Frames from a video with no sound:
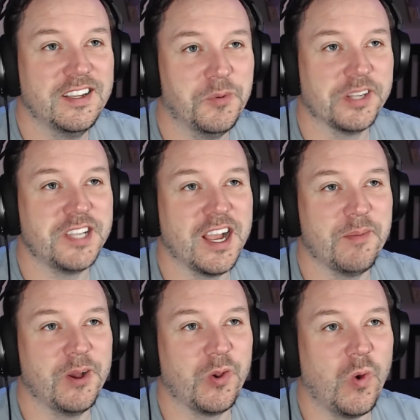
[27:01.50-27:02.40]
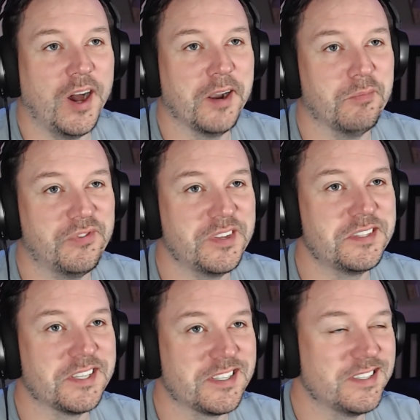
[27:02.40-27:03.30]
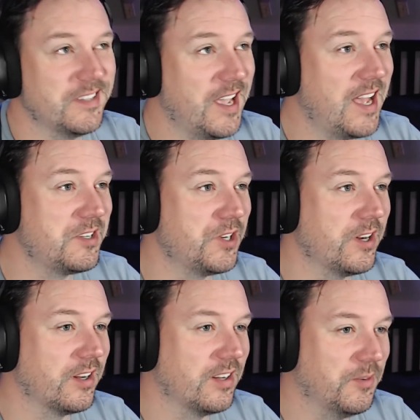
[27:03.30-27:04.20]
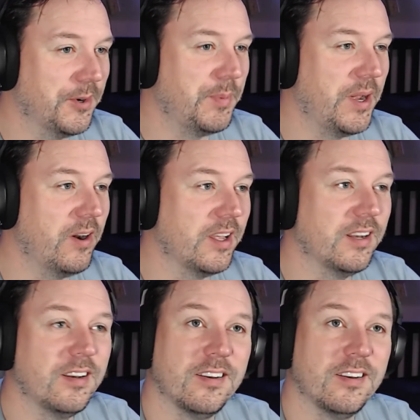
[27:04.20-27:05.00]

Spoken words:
Want to talk about quantum physics? Yeah, sure. What about it?